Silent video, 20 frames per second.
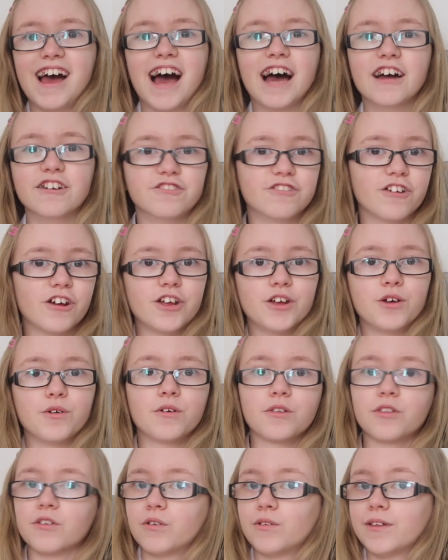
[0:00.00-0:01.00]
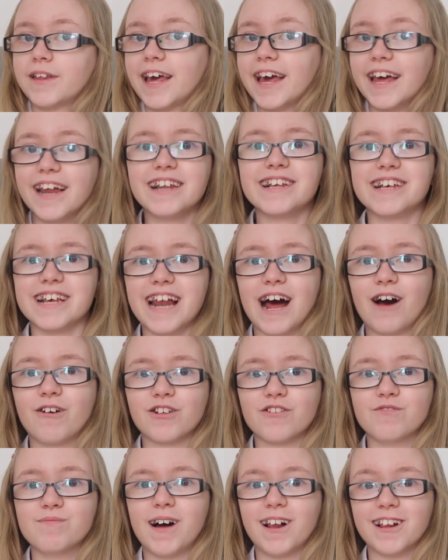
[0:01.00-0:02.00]
and show you through the ins and
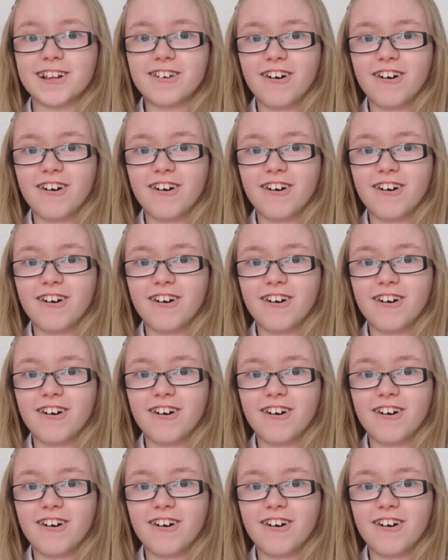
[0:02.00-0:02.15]
outs of Mel